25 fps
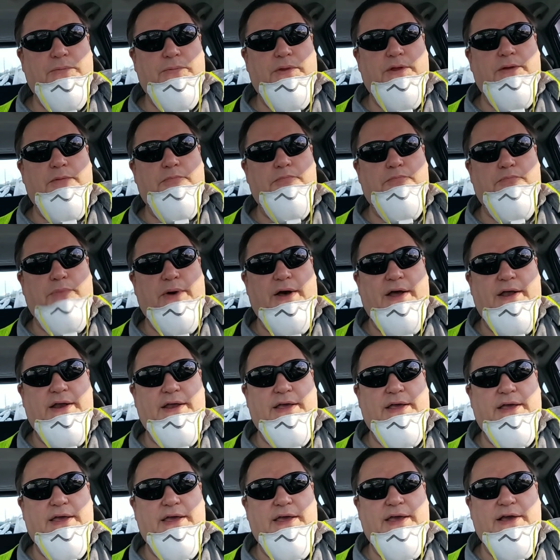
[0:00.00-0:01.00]
but
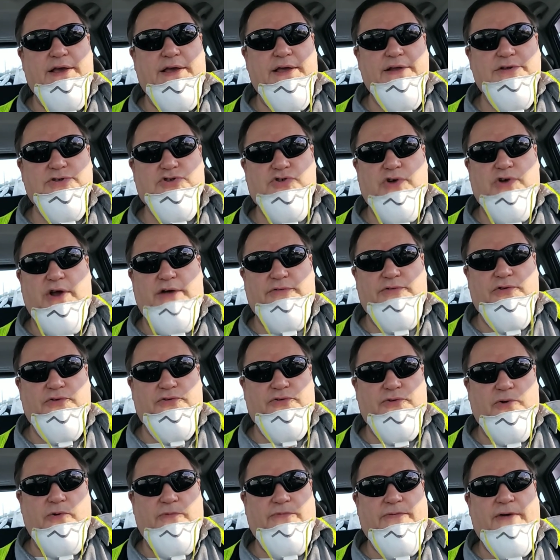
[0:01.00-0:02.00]
it can travel
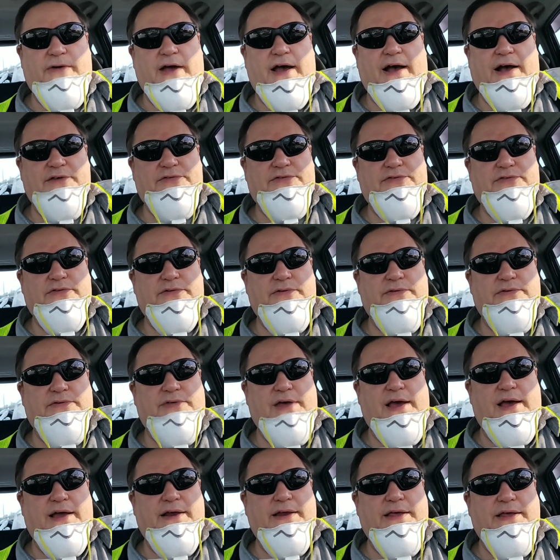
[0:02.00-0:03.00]
so fast
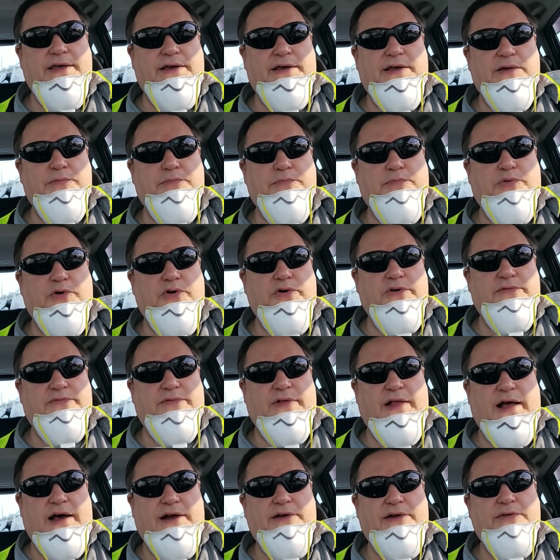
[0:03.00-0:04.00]
that it can put a
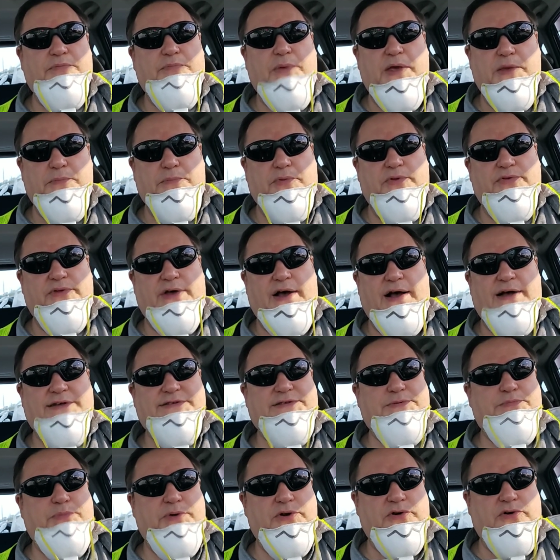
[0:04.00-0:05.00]
lot of people in the
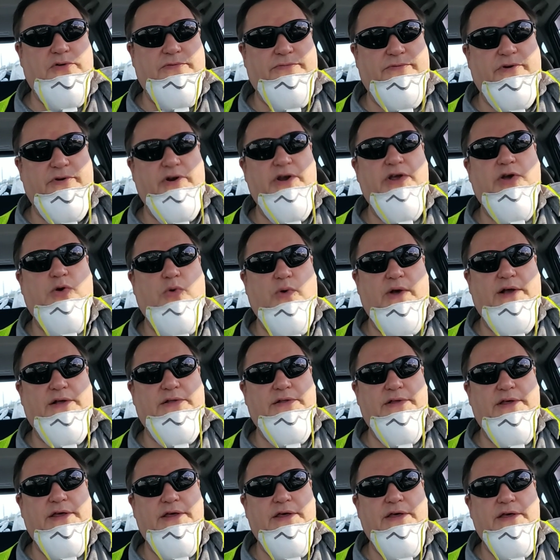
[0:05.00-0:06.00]
hospital very
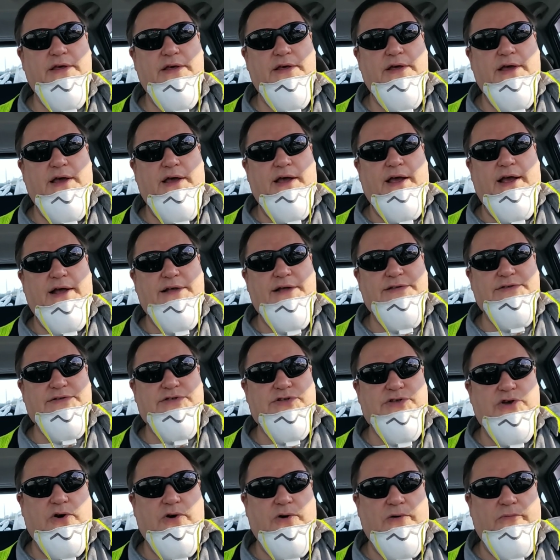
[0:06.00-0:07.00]
quickly. And
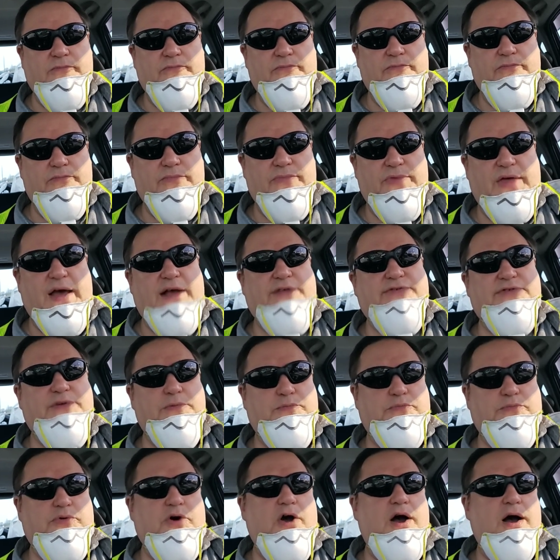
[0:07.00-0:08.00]
so that's a
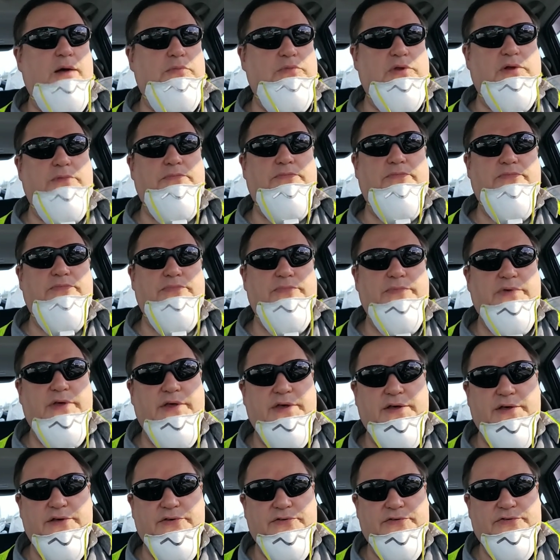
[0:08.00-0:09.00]
problem,
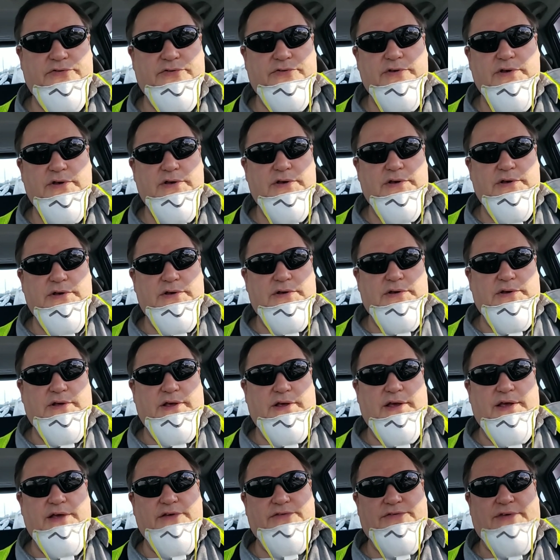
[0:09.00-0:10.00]
is
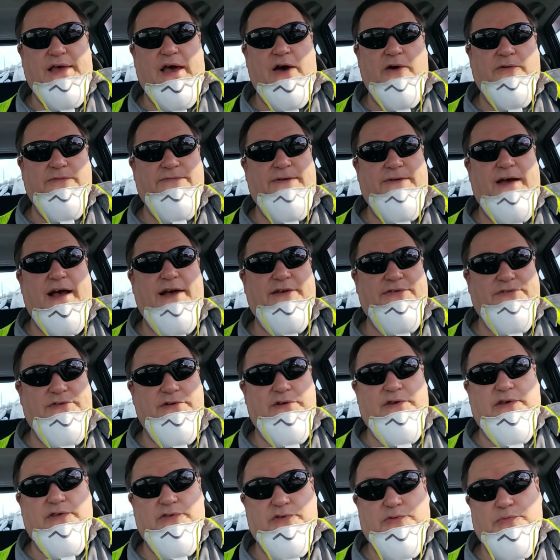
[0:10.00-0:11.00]
how fast it
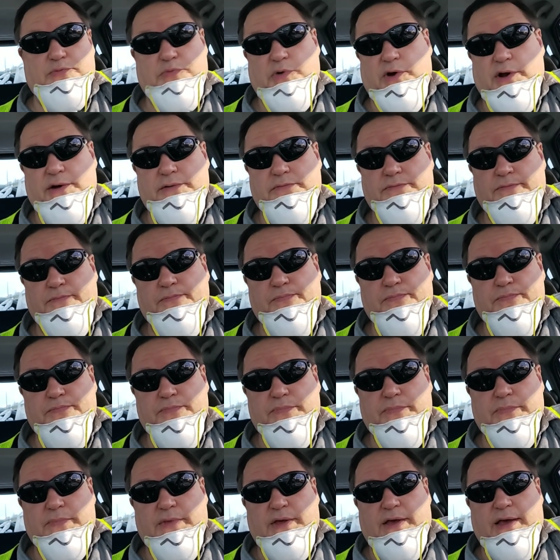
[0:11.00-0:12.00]
can spread.
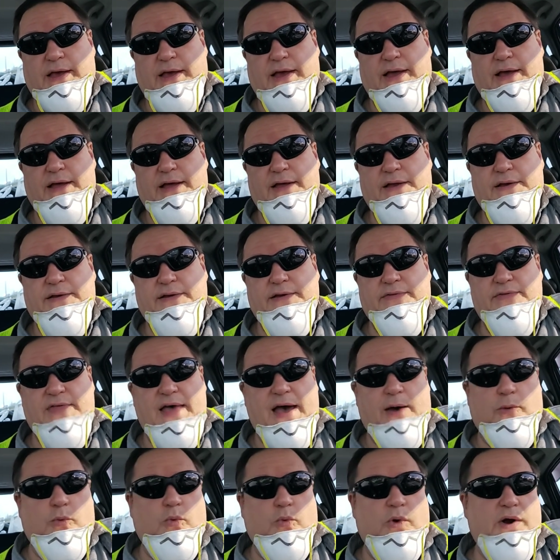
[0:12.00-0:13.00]
And
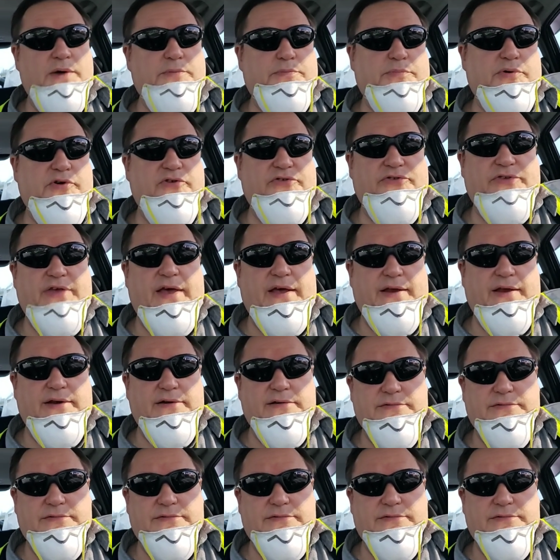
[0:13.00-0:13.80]
that 1%,